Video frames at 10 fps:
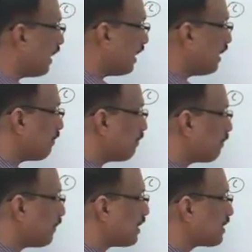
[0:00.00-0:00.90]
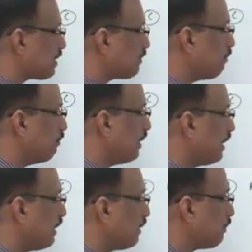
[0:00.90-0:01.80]
A plus
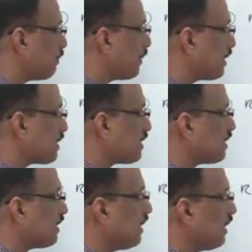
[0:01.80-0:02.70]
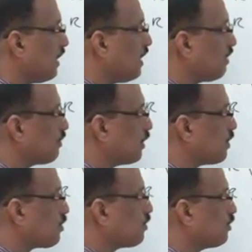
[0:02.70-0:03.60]
B plus C
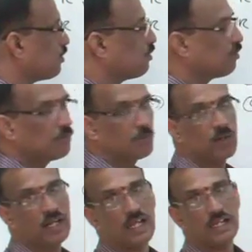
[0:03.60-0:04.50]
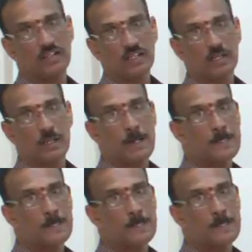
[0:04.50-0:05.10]
equal to 180